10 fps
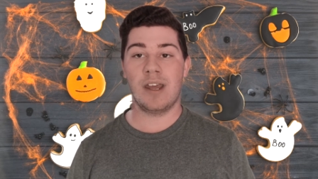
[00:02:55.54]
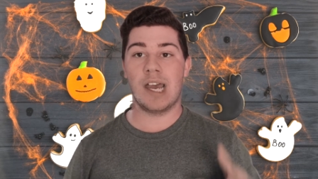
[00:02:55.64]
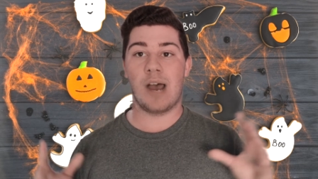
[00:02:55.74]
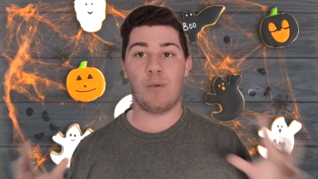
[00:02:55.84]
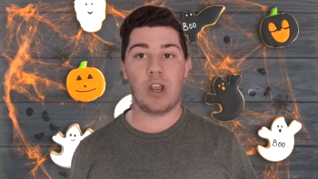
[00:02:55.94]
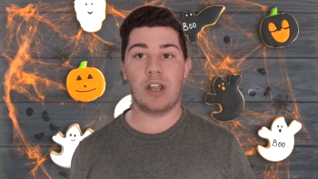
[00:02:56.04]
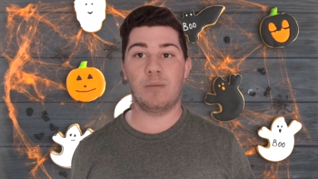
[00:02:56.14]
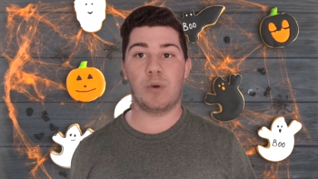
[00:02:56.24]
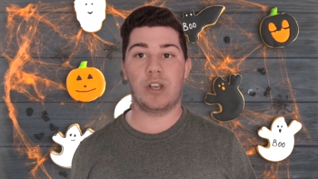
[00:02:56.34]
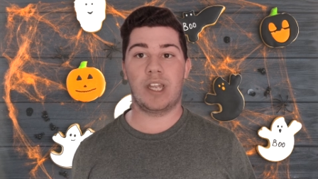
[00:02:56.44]
I woke in
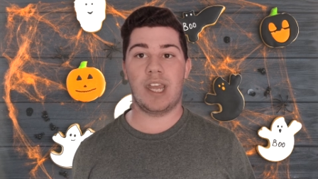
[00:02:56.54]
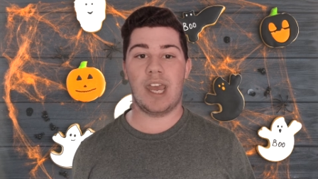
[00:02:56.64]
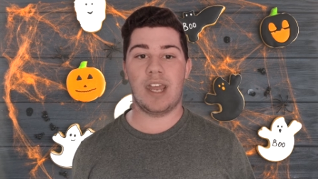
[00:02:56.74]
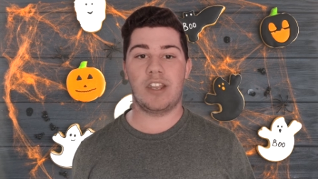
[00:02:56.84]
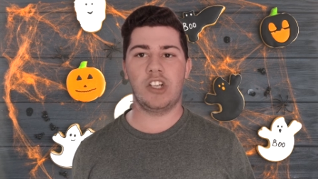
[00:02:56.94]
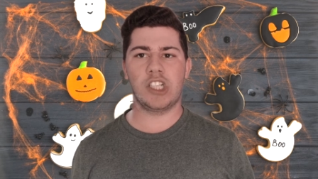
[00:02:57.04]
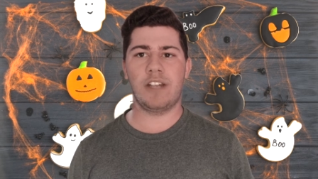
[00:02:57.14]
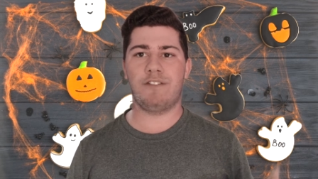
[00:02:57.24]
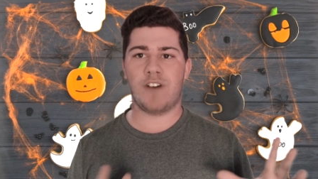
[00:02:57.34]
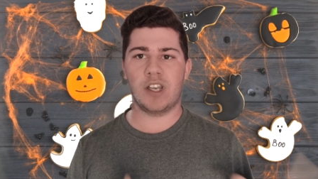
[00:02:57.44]
the morning and
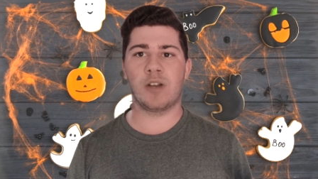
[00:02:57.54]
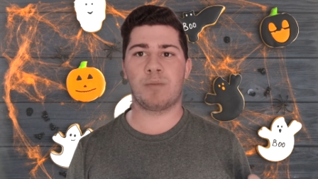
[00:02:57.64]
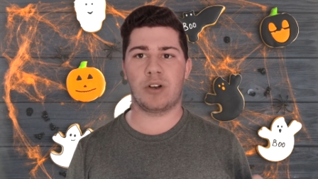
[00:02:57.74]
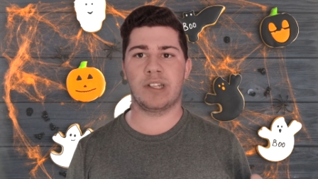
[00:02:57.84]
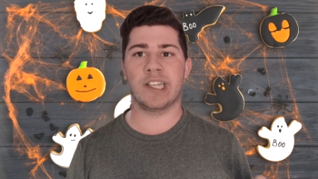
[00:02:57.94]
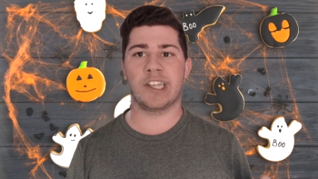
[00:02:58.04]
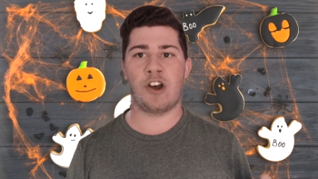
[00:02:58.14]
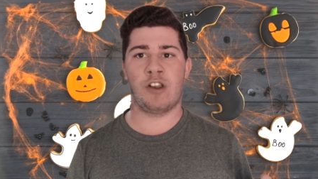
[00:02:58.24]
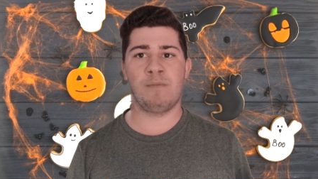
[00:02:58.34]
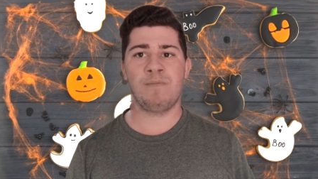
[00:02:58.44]
usually Thunderbirds is
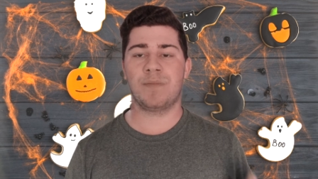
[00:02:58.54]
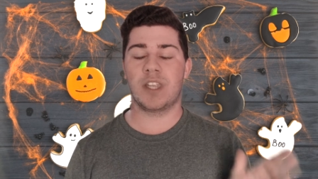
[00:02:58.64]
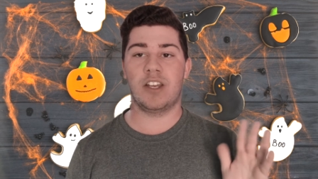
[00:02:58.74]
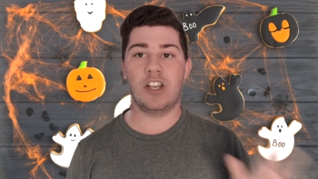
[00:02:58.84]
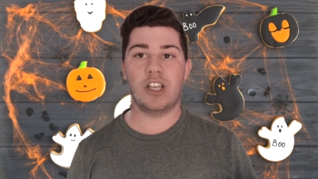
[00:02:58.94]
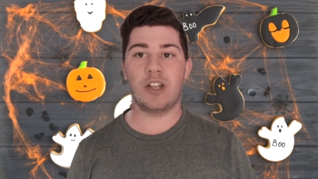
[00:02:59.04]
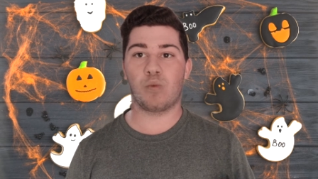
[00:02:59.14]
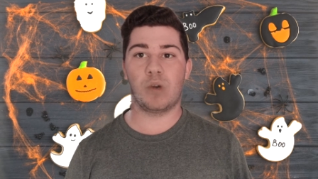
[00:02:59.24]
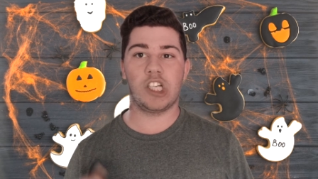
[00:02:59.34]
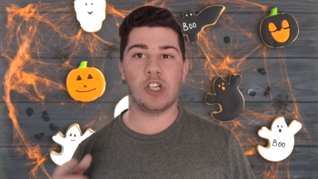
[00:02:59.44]
on. You know, the
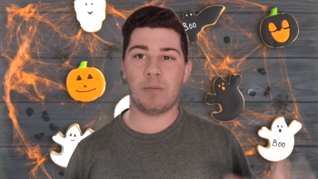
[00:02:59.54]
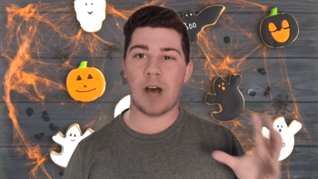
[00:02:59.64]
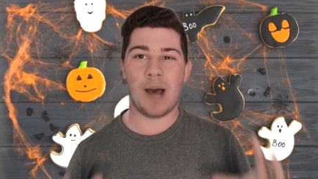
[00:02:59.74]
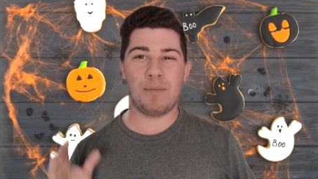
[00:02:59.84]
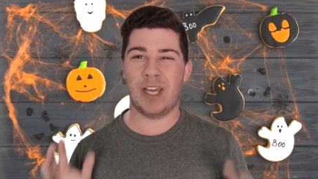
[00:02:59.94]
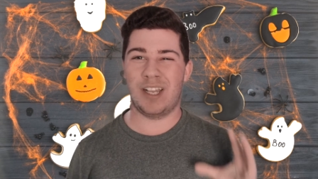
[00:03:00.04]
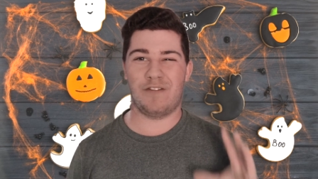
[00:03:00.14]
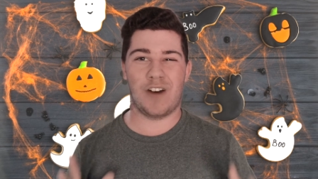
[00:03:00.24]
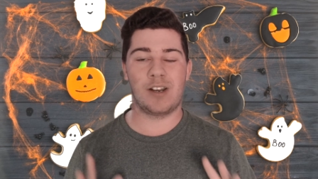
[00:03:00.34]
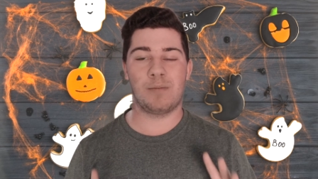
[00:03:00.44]
original
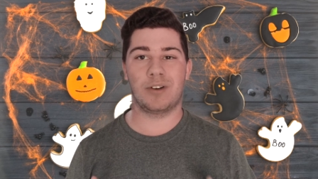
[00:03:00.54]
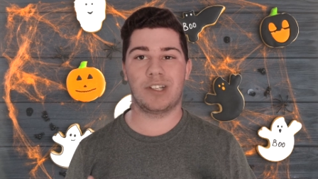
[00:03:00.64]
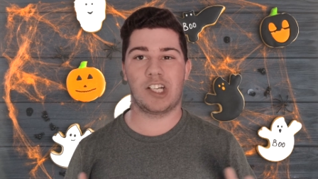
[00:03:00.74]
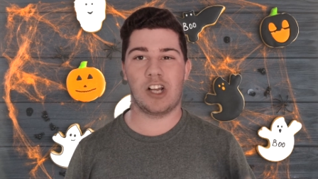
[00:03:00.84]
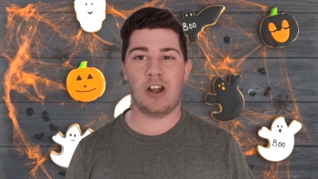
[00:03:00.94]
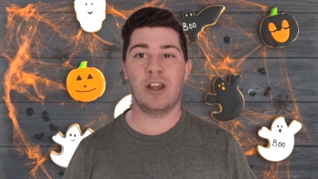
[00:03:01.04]
puppet Thunderbirds show,